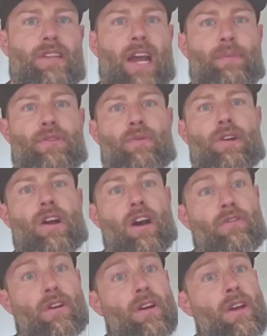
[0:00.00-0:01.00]
time to
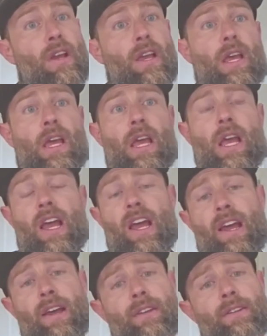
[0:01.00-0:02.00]
recover.
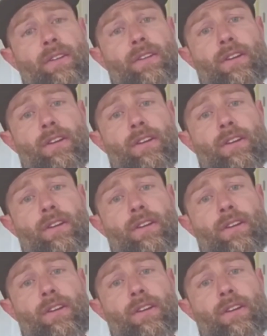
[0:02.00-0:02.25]
And